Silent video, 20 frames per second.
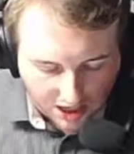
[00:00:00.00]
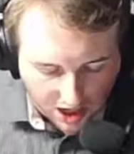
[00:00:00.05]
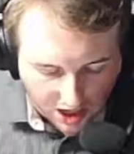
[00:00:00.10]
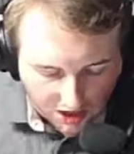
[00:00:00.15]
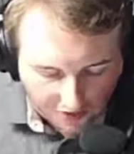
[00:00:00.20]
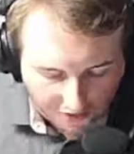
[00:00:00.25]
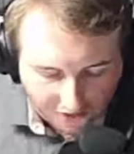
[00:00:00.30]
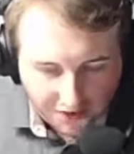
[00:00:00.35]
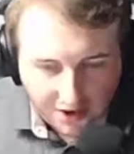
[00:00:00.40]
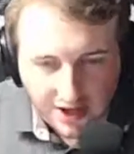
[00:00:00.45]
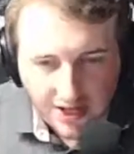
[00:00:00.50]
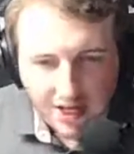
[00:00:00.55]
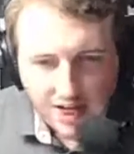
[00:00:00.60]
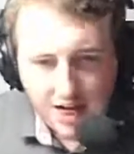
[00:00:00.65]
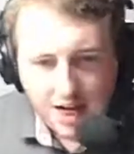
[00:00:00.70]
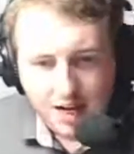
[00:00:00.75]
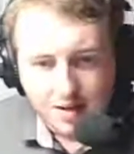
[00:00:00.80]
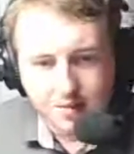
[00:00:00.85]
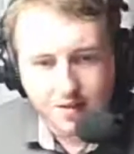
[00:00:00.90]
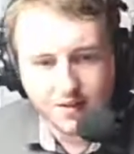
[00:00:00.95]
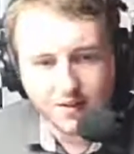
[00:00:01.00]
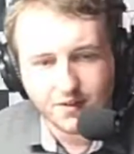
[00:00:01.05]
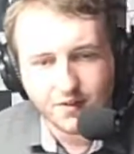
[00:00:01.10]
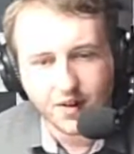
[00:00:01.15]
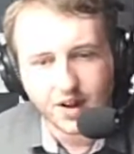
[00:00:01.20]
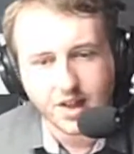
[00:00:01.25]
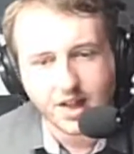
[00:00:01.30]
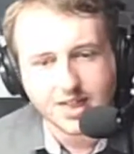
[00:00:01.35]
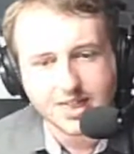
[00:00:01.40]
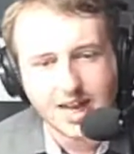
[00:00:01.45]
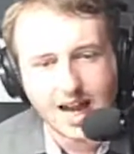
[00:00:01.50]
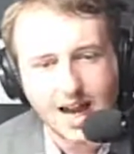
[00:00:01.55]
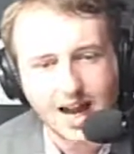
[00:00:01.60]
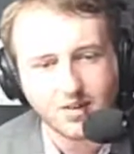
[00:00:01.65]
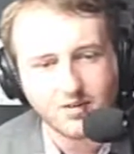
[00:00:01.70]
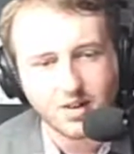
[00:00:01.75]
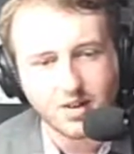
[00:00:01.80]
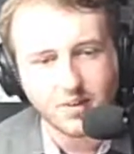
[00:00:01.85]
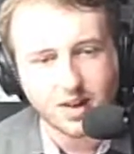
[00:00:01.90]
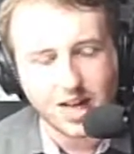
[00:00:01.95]
Goff. Moving further
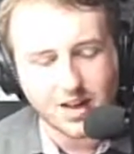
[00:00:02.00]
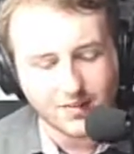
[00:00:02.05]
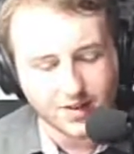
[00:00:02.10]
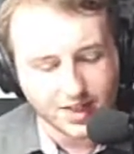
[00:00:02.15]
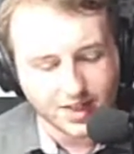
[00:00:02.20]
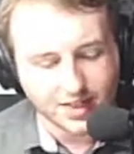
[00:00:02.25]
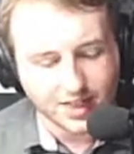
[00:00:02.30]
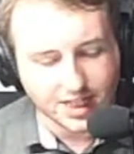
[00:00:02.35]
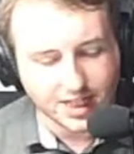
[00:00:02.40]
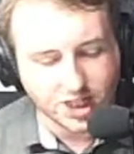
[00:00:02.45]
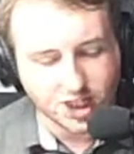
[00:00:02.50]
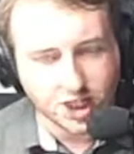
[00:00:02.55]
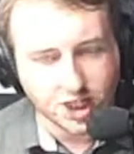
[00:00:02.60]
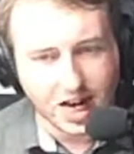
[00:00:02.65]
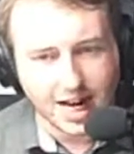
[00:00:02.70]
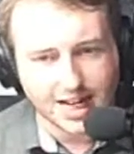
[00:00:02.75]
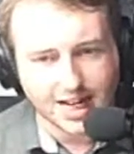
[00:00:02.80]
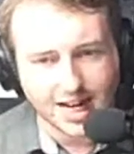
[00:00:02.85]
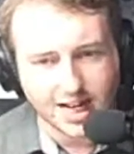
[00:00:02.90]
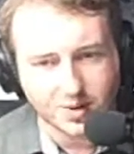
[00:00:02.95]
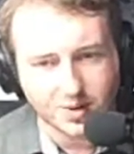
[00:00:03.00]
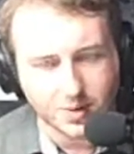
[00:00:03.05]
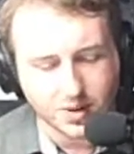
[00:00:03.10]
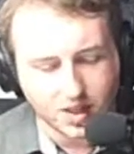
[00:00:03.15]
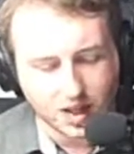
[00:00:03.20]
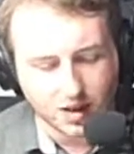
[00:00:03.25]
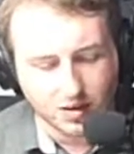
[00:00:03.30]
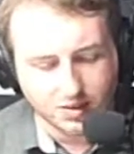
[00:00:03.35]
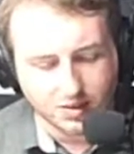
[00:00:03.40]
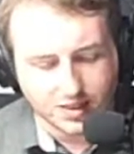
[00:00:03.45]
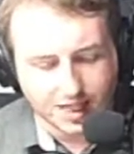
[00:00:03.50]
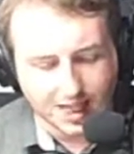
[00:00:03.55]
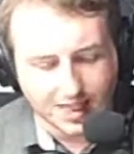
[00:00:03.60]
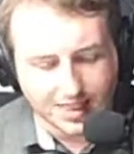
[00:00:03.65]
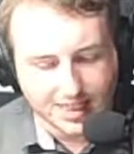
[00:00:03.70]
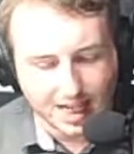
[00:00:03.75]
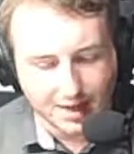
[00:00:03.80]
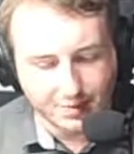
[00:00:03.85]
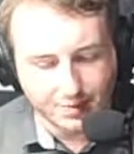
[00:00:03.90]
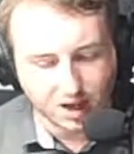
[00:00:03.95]
down, row 11 sees Jade Edwards alongside
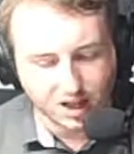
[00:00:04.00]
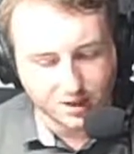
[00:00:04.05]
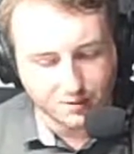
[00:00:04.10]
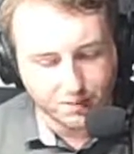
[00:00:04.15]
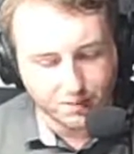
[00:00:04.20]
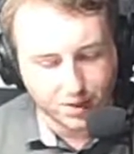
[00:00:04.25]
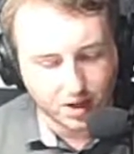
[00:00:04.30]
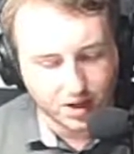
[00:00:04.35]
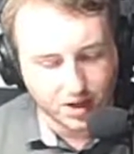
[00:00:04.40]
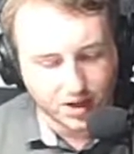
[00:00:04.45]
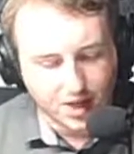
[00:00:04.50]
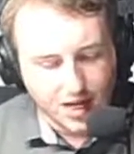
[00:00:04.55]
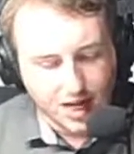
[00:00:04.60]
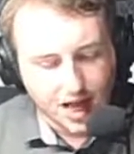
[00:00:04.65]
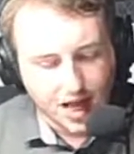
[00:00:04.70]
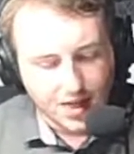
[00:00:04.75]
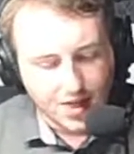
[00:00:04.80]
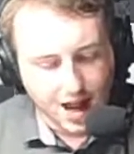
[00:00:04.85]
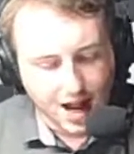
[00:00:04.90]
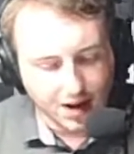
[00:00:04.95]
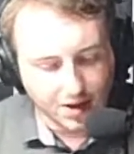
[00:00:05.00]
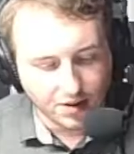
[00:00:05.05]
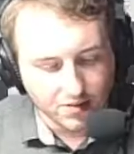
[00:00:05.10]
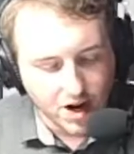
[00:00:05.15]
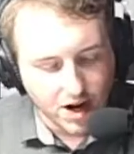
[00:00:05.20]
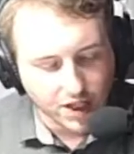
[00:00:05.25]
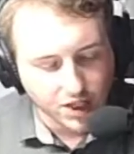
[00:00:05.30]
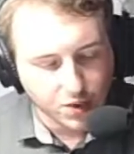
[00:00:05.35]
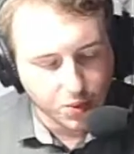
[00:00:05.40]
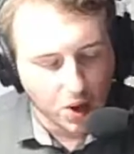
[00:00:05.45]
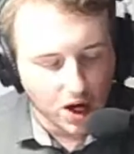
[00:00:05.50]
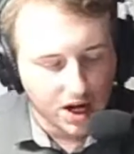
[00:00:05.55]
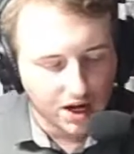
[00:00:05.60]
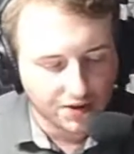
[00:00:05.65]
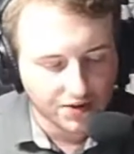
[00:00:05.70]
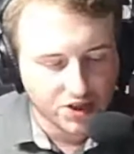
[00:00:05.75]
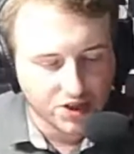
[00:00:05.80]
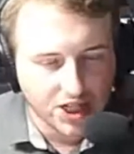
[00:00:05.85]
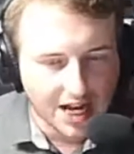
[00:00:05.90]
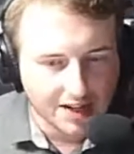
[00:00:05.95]
Sam Osborne. Then on row
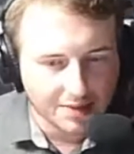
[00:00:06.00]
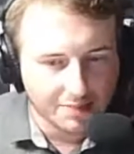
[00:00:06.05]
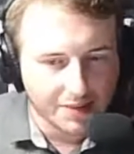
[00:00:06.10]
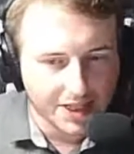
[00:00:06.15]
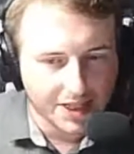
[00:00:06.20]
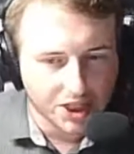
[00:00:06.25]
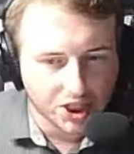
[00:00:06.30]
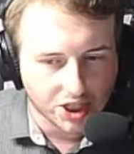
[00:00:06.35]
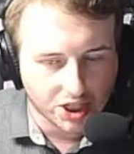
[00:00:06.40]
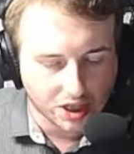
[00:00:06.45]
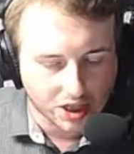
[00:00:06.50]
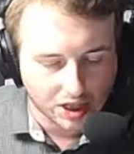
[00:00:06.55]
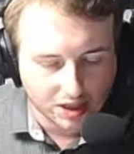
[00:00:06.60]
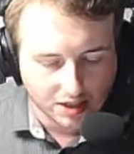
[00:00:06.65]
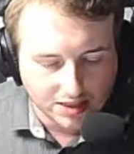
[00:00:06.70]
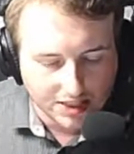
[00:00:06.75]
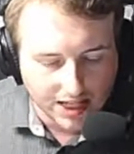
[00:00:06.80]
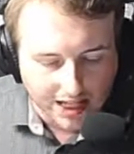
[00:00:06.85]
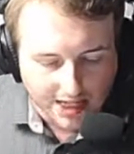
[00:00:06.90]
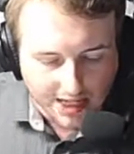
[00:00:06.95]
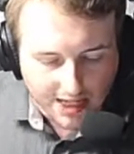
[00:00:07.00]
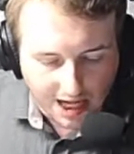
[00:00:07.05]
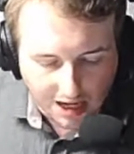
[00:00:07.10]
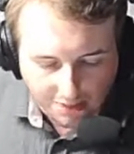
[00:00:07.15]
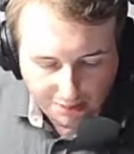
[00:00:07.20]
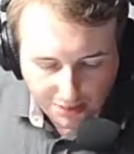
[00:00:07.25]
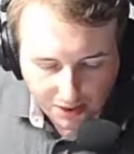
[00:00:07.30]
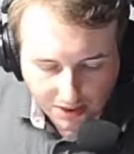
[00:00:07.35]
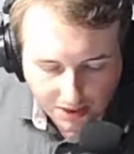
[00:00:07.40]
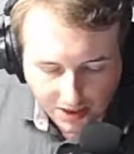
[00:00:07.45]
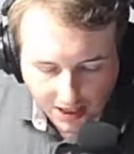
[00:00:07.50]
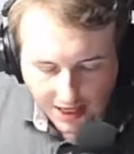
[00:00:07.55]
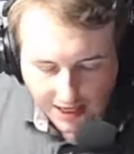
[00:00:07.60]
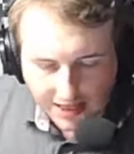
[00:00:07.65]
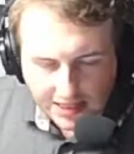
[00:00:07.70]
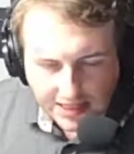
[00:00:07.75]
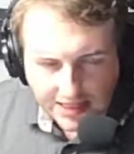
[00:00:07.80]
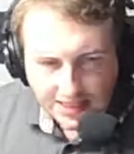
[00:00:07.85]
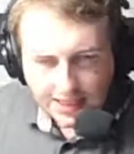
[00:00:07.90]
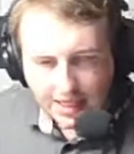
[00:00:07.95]
12, Jack Mitchell alongside Carl Bordley.
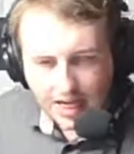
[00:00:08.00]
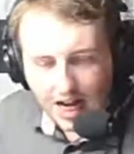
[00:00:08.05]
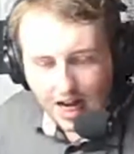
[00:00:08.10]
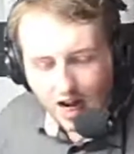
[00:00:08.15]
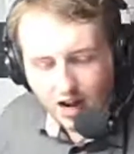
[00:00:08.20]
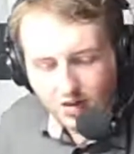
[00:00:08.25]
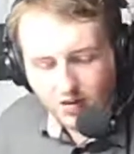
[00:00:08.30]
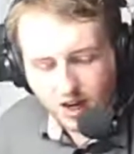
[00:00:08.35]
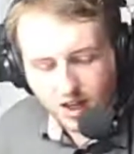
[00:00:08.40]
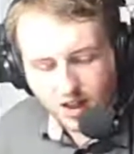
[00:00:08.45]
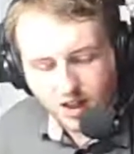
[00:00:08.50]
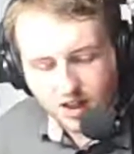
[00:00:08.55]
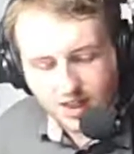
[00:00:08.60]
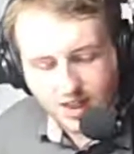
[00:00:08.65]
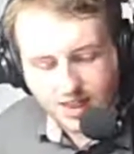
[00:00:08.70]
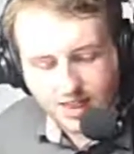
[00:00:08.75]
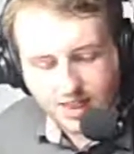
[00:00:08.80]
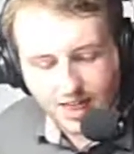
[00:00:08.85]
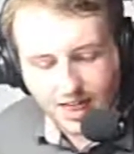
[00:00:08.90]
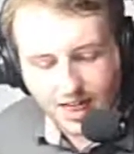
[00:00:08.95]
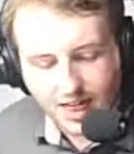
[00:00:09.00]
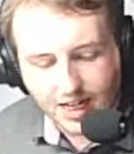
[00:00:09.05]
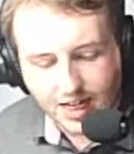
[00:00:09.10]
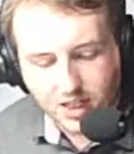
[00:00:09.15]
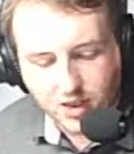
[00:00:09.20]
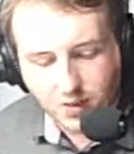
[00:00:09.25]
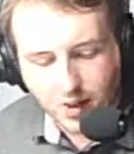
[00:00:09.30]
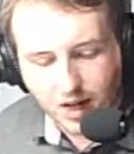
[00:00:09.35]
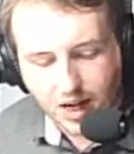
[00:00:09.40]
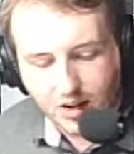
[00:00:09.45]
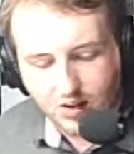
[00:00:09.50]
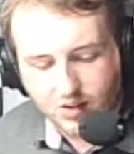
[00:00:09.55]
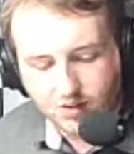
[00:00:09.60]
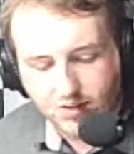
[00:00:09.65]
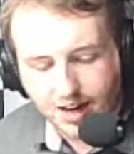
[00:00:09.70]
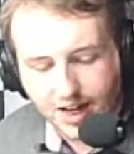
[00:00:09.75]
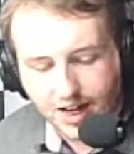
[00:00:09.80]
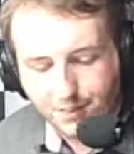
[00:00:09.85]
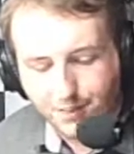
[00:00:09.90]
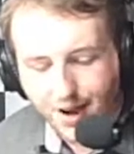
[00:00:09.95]
Row 13 as well,
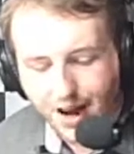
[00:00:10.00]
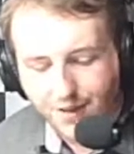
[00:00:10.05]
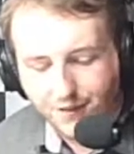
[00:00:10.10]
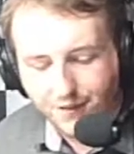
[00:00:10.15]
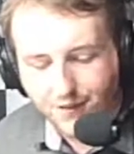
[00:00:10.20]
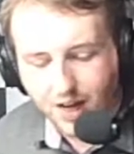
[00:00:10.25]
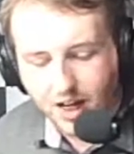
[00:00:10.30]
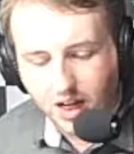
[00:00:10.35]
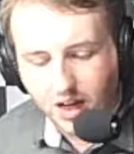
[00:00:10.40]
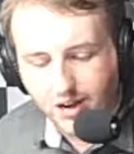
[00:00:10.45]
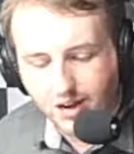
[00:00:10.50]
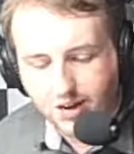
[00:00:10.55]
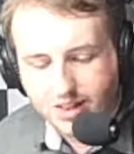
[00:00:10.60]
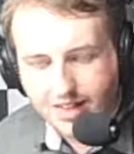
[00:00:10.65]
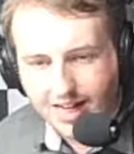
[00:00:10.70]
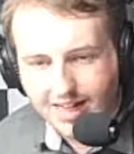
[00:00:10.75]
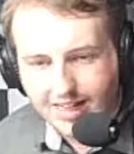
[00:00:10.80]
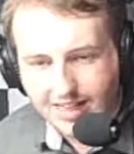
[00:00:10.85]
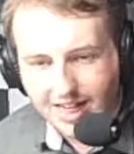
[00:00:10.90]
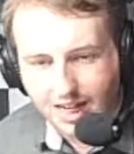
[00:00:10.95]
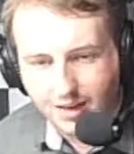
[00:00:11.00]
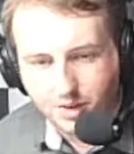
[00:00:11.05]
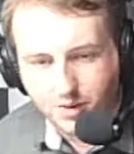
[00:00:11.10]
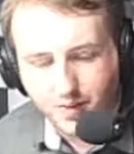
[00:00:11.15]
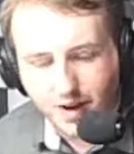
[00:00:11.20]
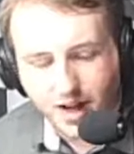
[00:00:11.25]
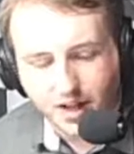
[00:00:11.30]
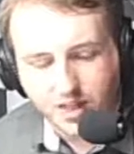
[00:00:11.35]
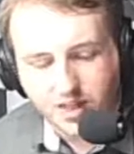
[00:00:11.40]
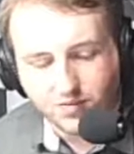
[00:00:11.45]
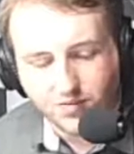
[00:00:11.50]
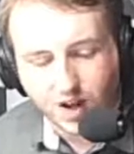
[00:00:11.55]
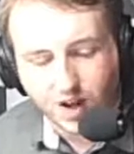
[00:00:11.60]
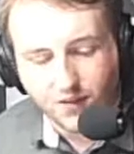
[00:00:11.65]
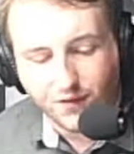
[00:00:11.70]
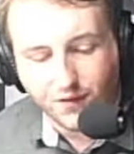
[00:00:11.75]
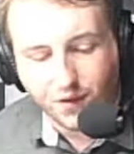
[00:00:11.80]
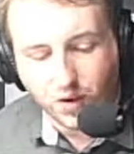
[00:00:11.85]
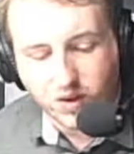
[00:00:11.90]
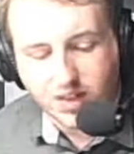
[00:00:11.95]
Rick Paffett alongside Sam Schmeltz. And row
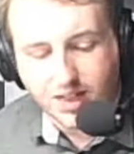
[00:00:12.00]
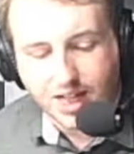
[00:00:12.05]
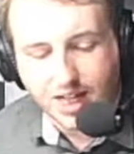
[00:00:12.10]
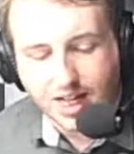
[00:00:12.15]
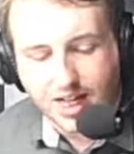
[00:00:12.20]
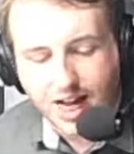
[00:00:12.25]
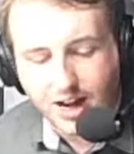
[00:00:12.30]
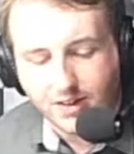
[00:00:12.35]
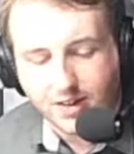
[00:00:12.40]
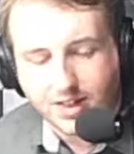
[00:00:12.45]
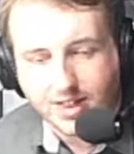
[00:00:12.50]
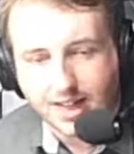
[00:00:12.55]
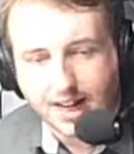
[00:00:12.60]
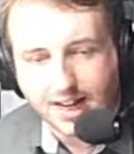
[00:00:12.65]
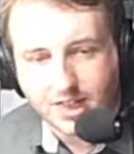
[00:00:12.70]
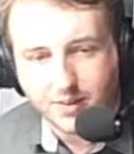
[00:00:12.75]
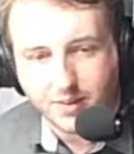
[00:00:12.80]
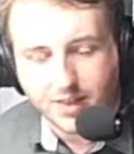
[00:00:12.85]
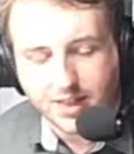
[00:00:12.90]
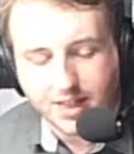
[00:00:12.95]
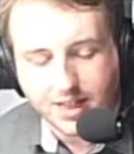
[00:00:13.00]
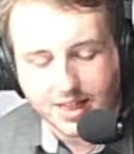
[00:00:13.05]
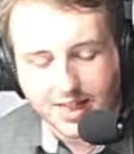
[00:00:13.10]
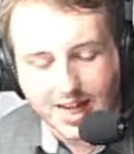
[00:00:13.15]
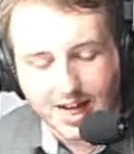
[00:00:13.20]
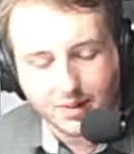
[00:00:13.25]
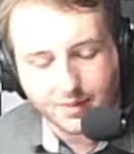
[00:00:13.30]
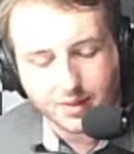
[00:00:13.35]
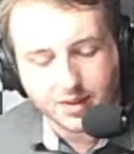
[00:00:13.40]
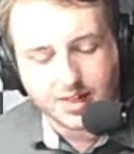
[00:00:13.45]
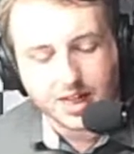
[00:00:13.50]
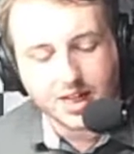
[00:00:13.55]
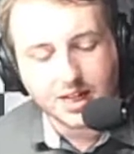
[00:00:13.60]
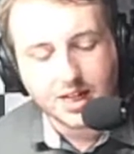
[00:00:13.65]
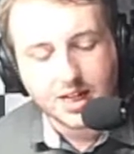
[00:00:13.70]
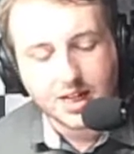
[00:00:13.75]
14, Aaron Taylor-Smith and Nick Hamilton.